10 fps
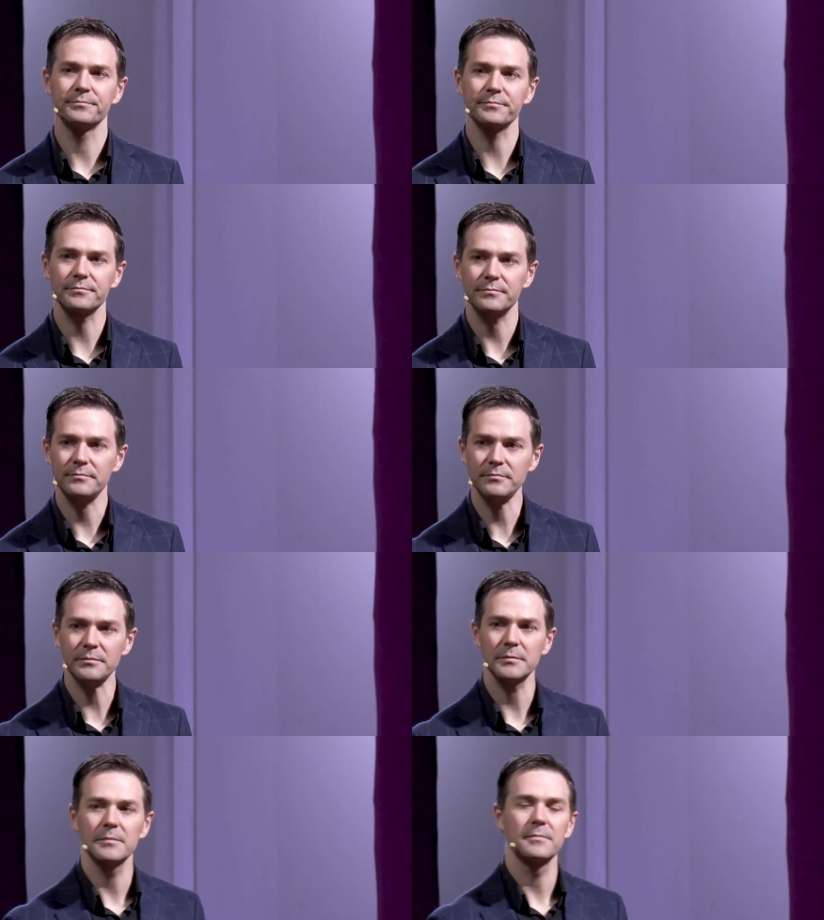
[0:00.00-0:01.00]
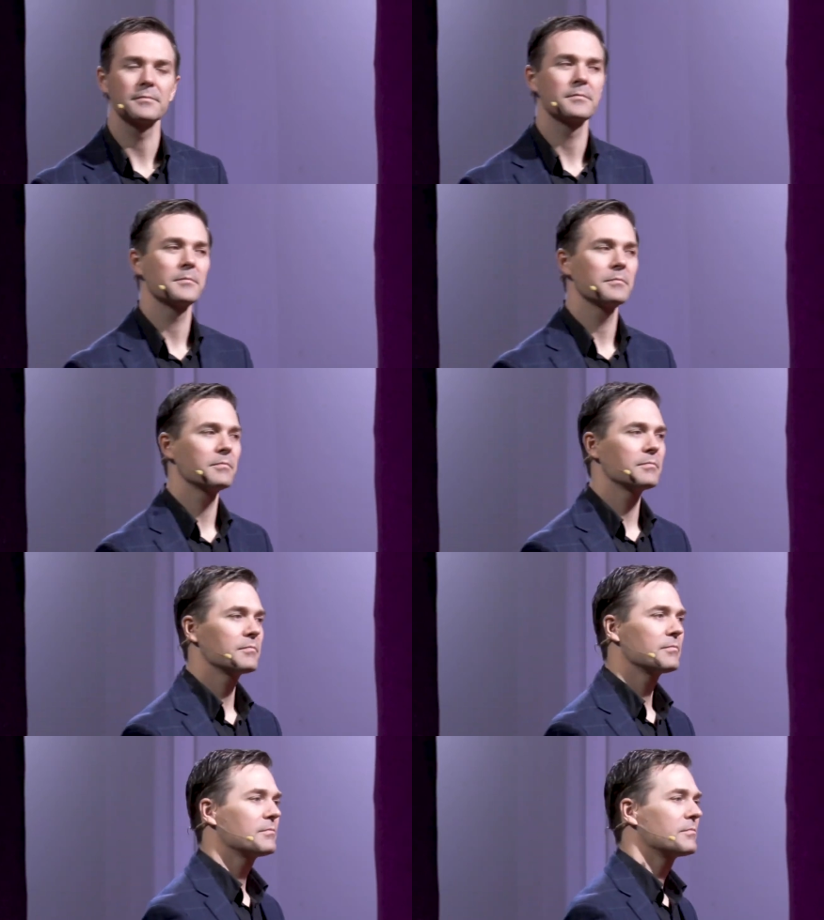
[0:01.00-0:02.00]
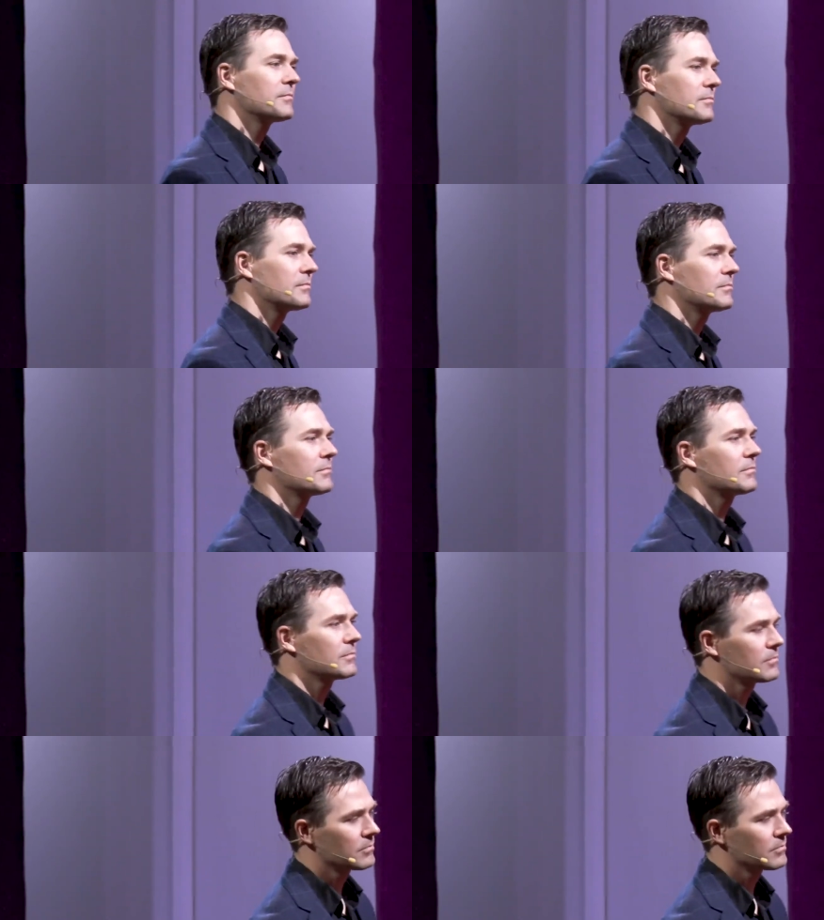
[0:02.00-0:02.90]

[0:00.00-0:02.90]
Nobody speaks.